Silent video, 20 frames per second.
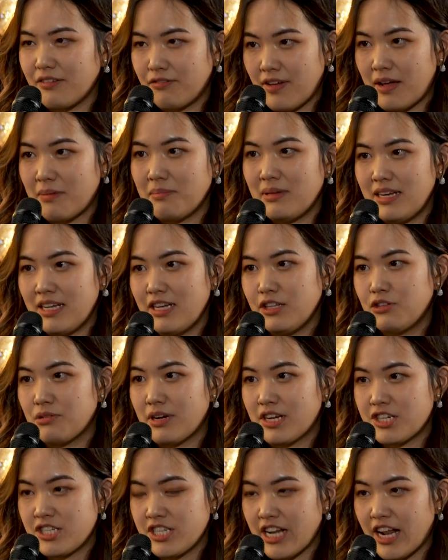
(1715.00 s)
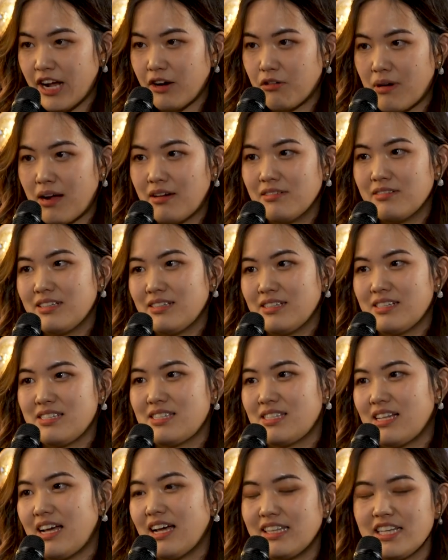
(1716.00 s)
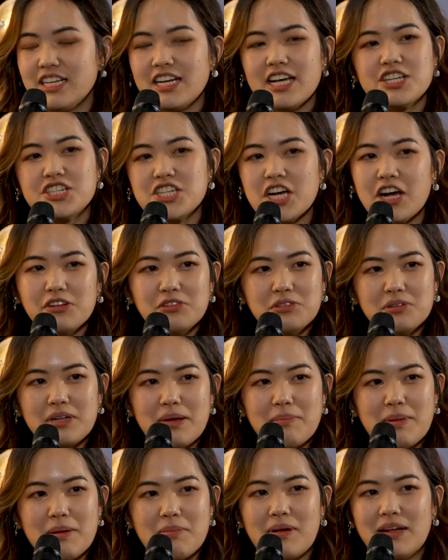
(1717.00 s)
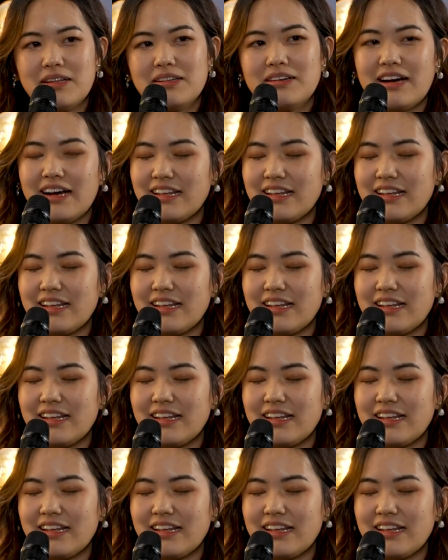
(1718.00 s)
family to actually ground us. I think shout out to my brother.